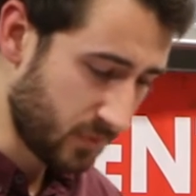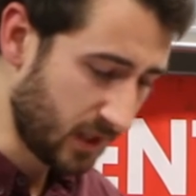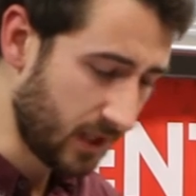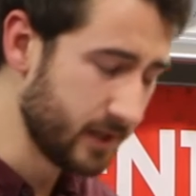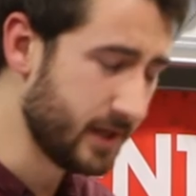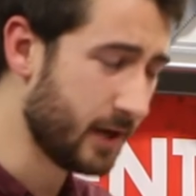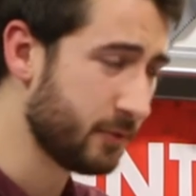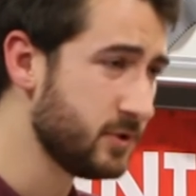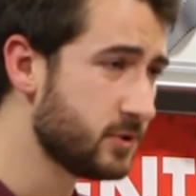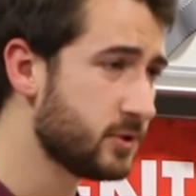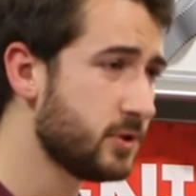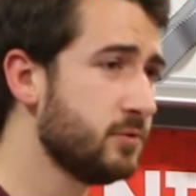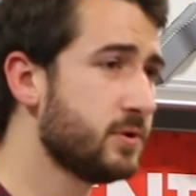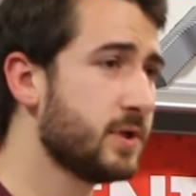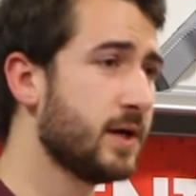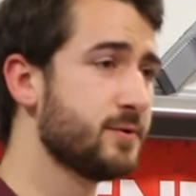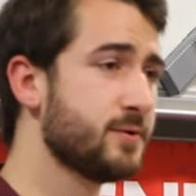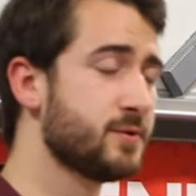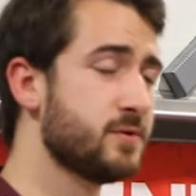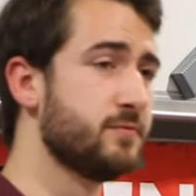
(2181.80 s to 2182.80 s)
Now, in
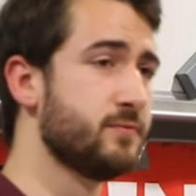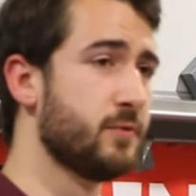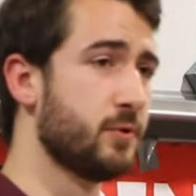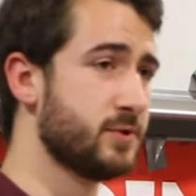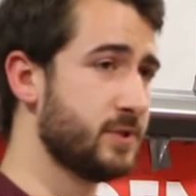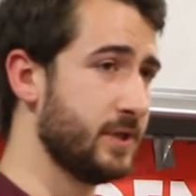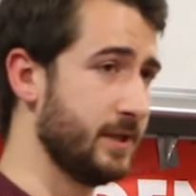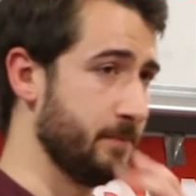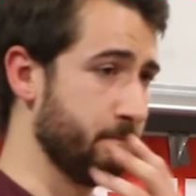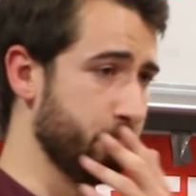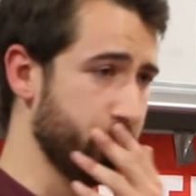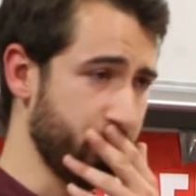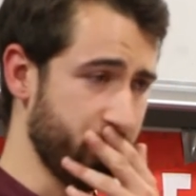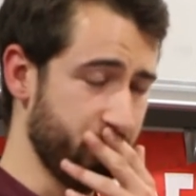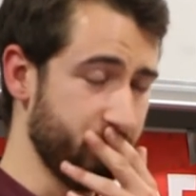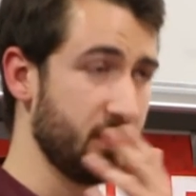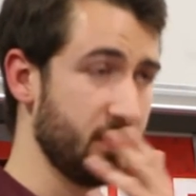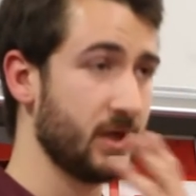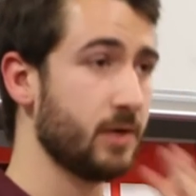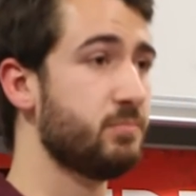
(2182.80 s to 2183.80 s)
2014,
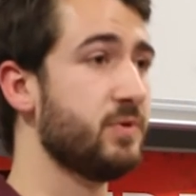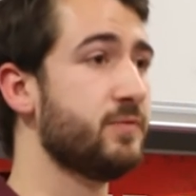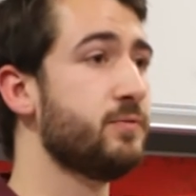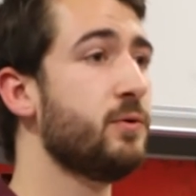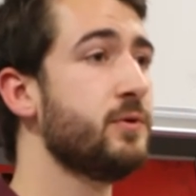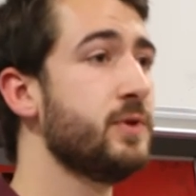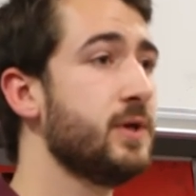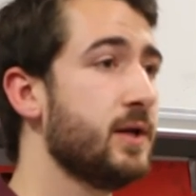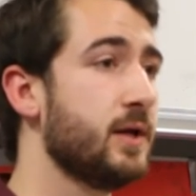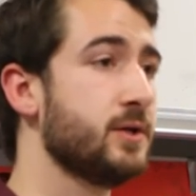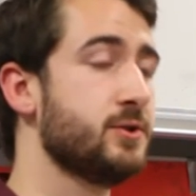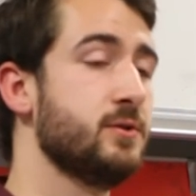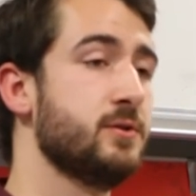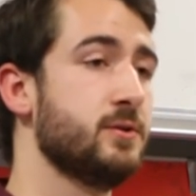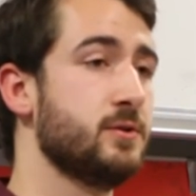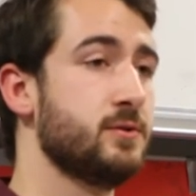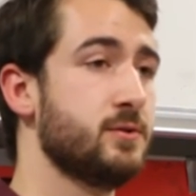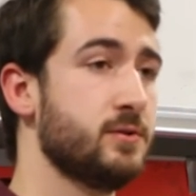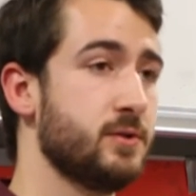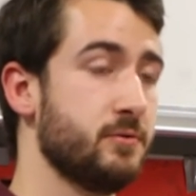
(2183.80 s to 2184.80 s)
before the election of
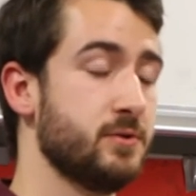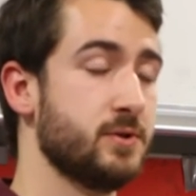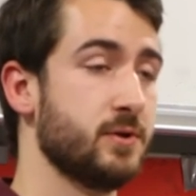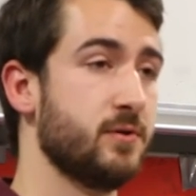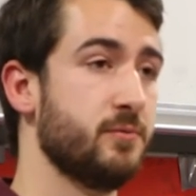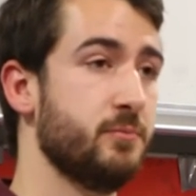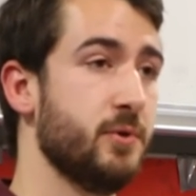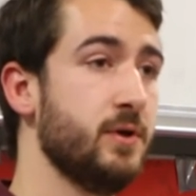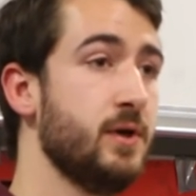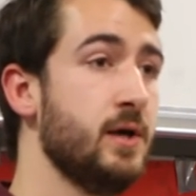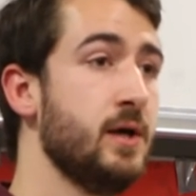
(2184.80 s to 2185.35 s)
the Syriza government,